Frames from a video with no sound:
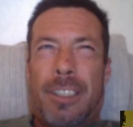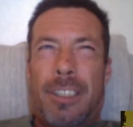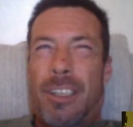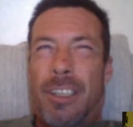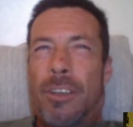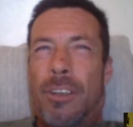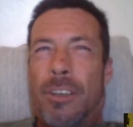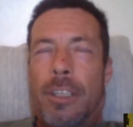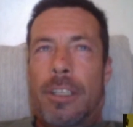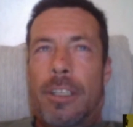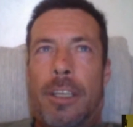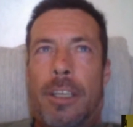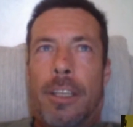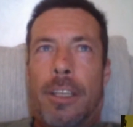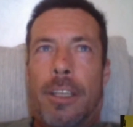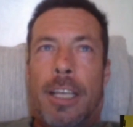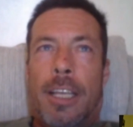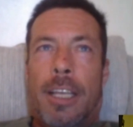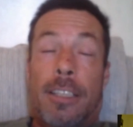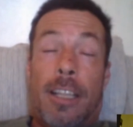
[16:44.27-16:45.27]
because
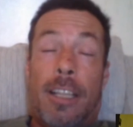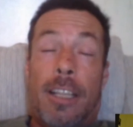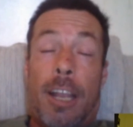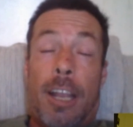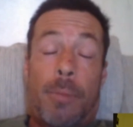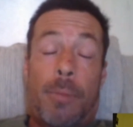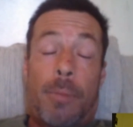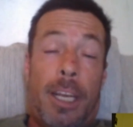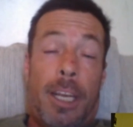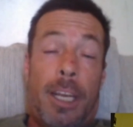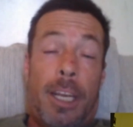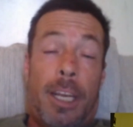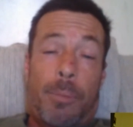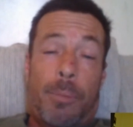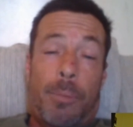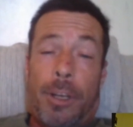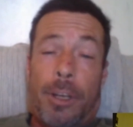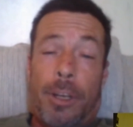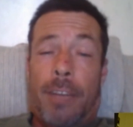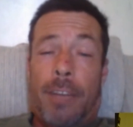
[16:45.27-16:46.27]
that's a lot of money to
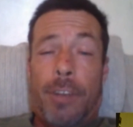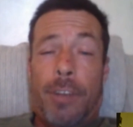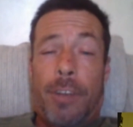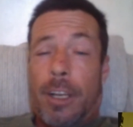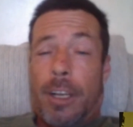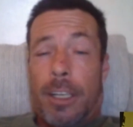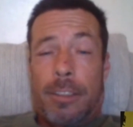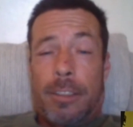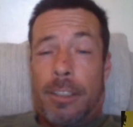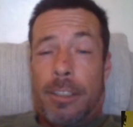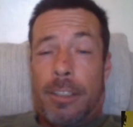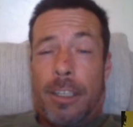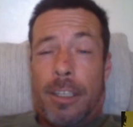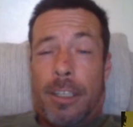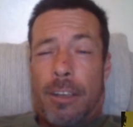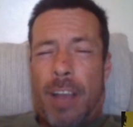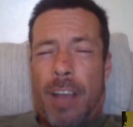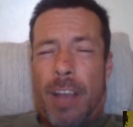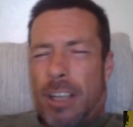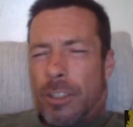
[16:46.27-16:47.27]
put in if you're gonna
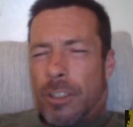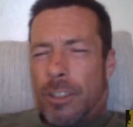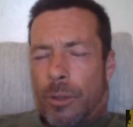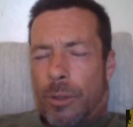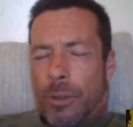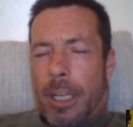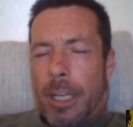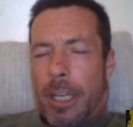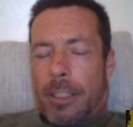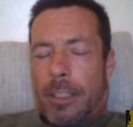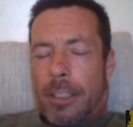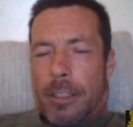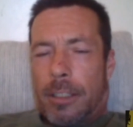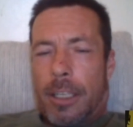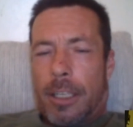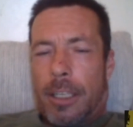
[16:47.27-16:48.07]
not enjoy it and